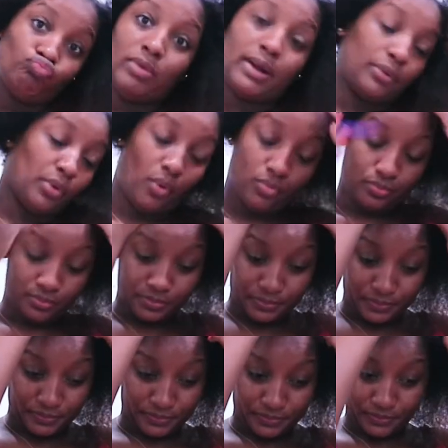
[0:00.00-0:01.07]
I don't know.
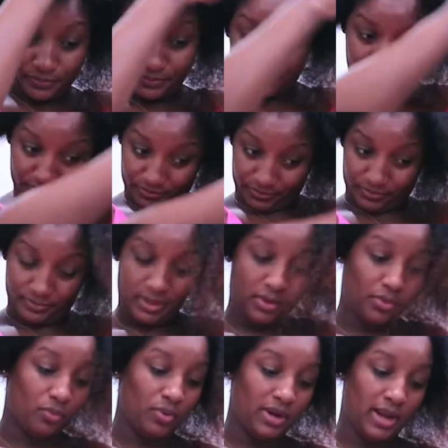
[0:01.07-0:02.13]
I don't
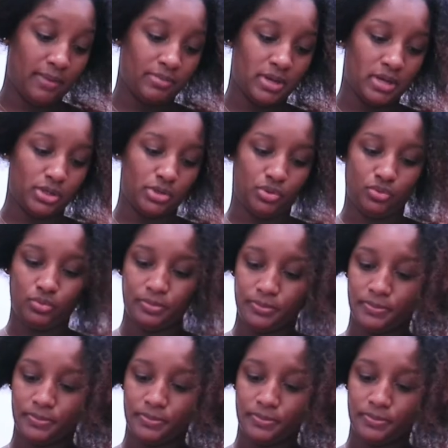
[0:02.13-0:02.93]
know what I'm gonna do,